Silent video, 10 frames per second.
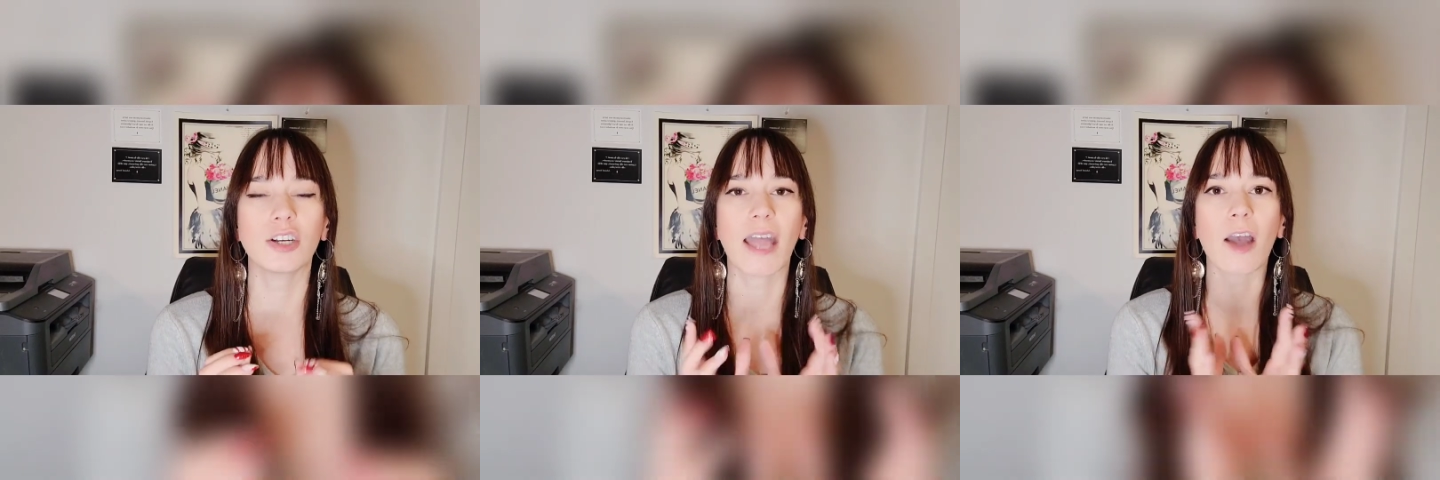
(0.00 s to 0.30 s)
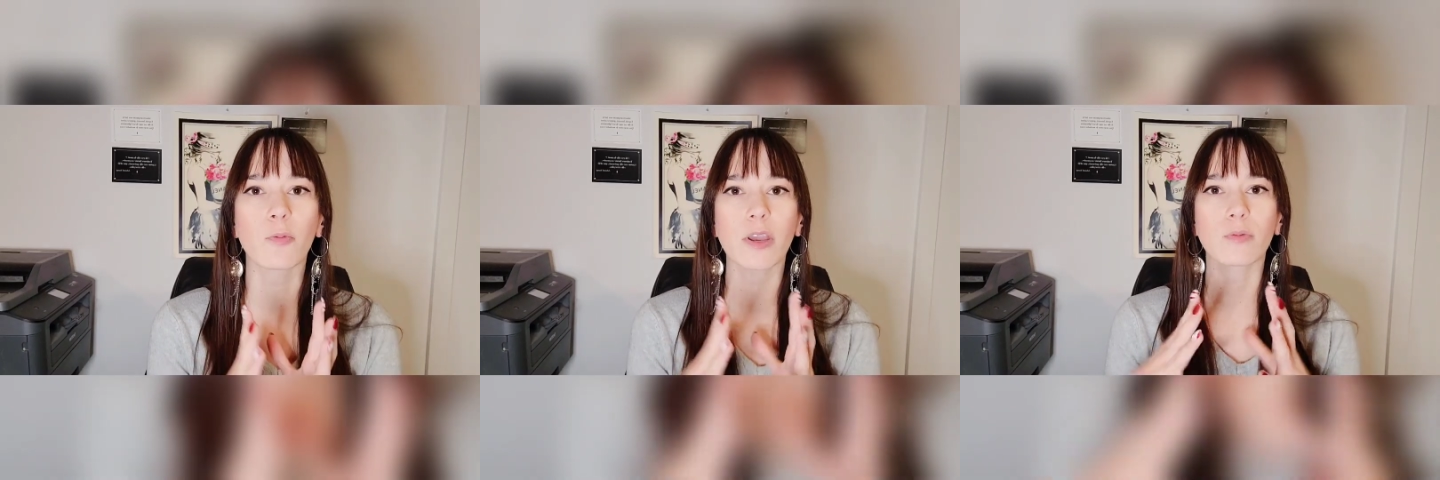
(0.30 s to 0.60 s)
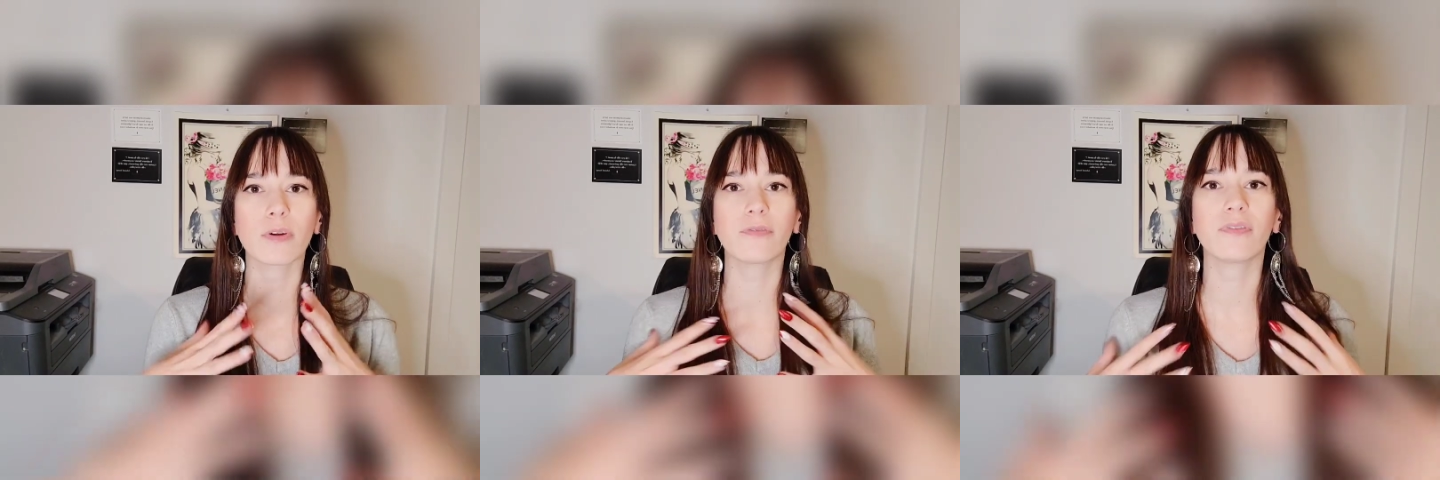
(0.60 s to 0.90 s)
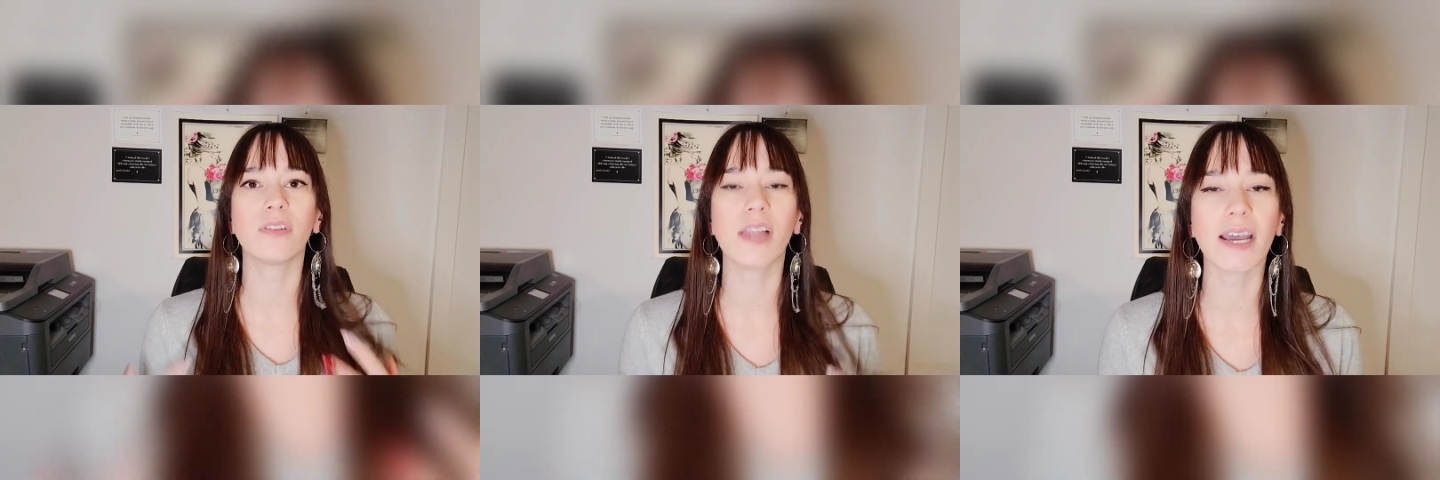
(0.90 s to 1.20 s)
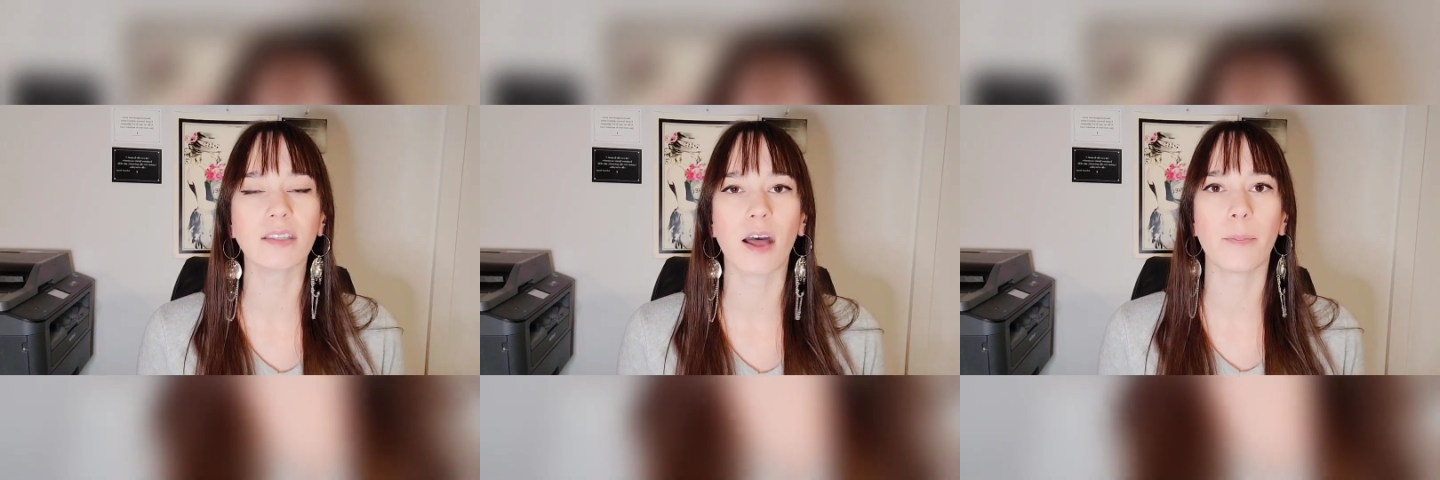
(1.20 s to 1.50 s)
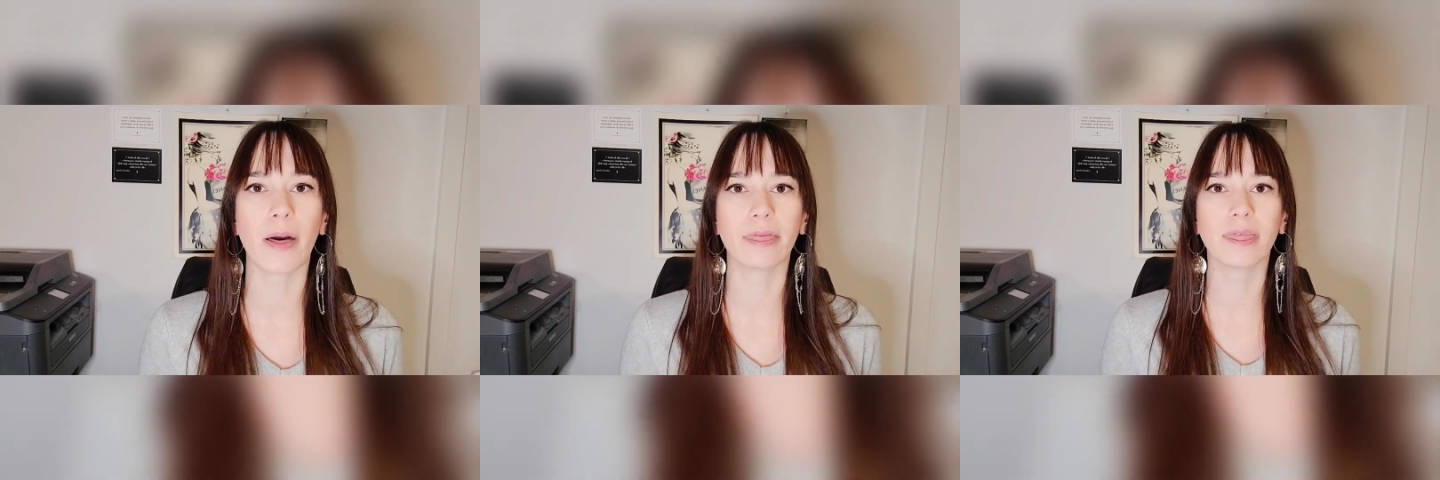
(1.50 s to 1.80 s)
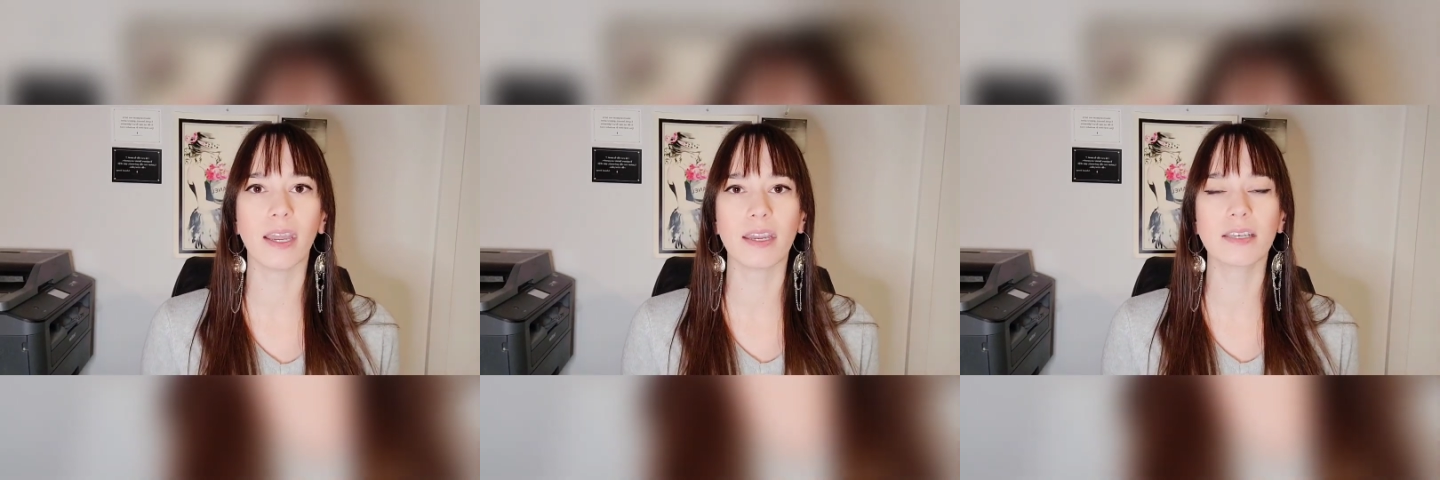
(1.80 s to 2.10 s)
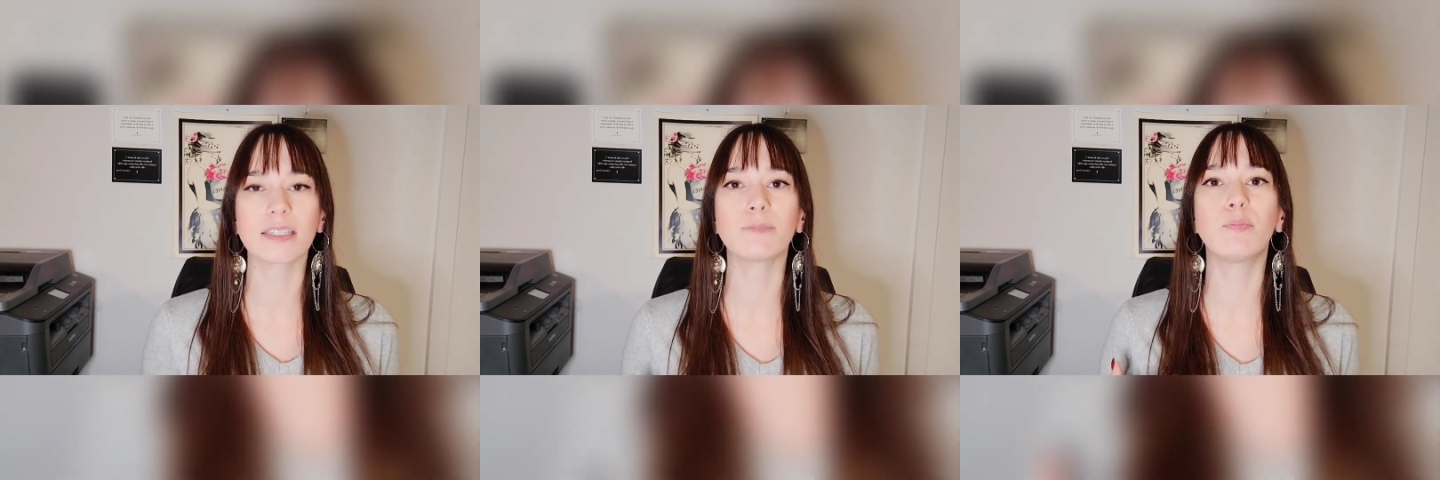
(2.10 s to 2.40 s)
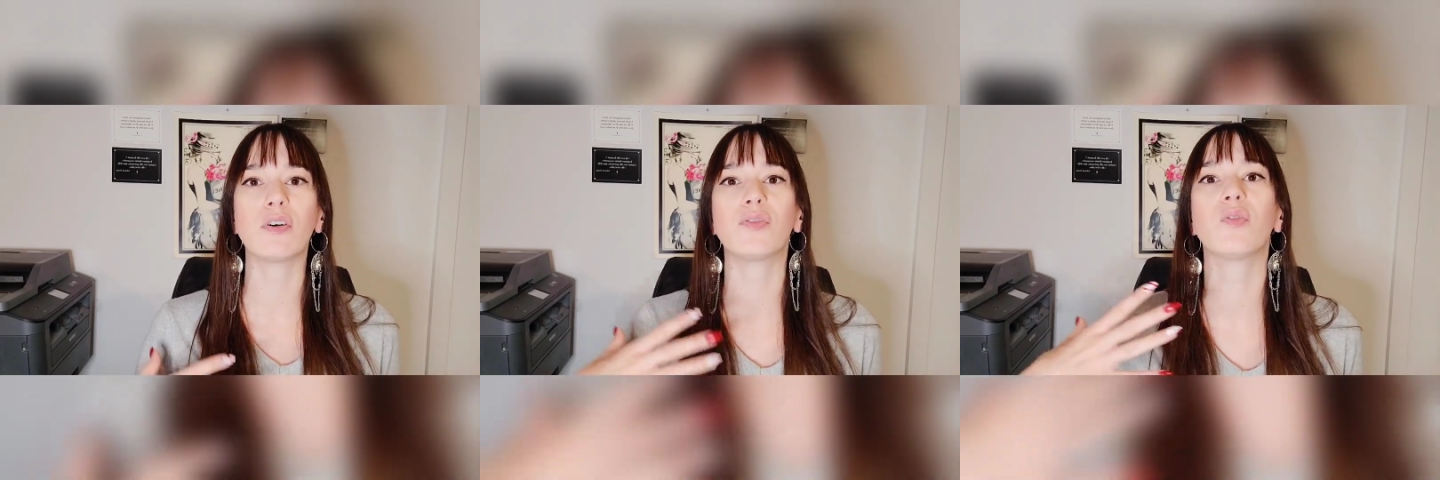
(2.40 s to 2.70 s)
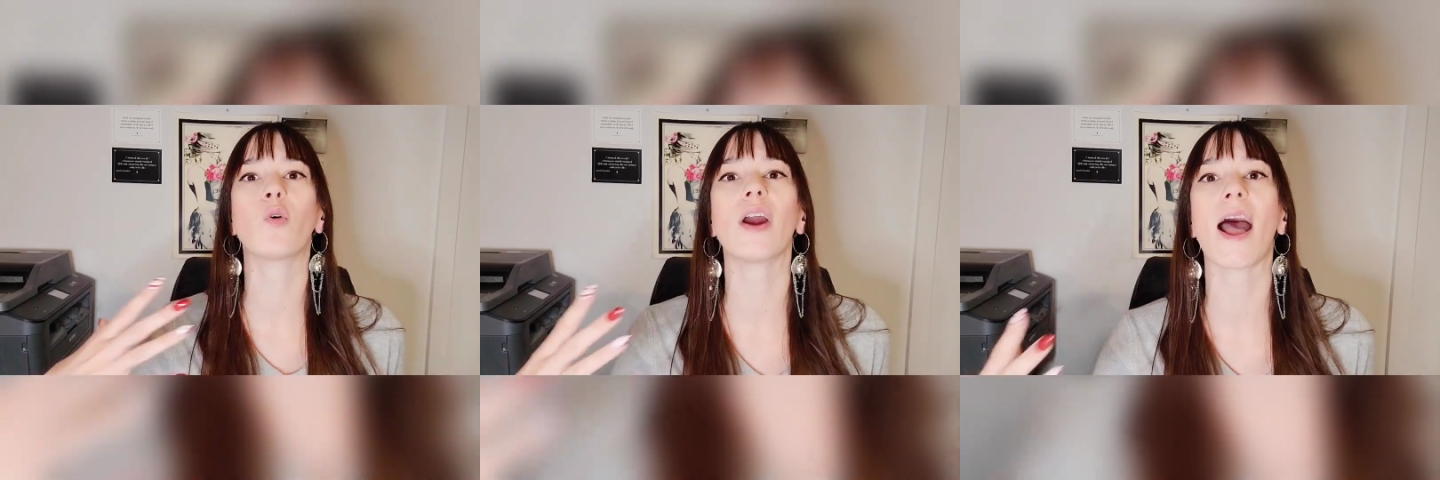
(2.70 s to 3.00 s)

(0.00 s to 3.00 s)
that we reflect upon things before